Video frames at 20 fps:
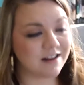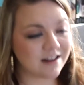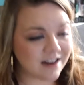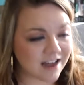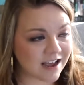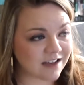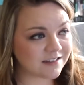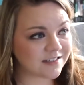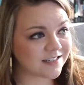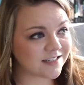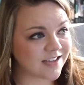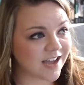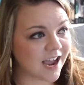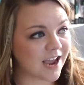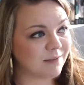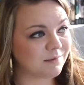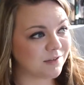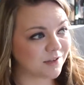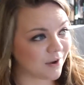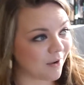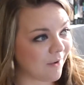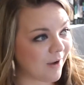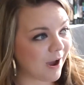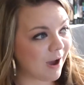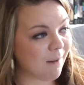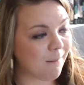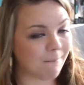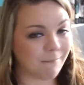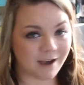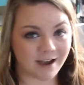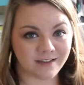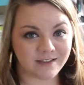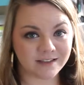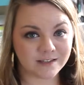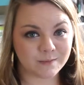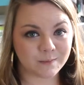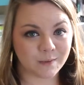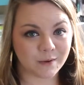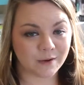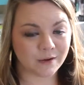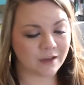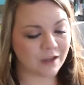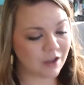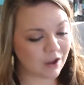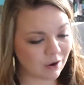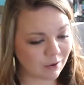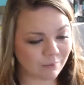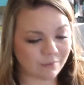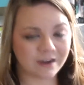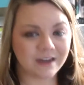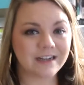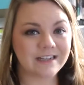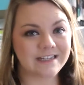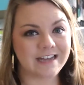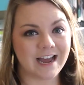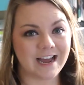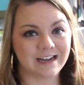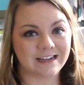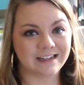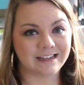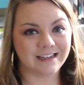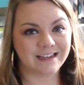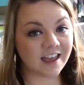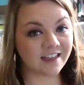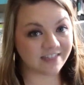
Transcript: Now's the time to go out, buy this book, we're gonna tackle it.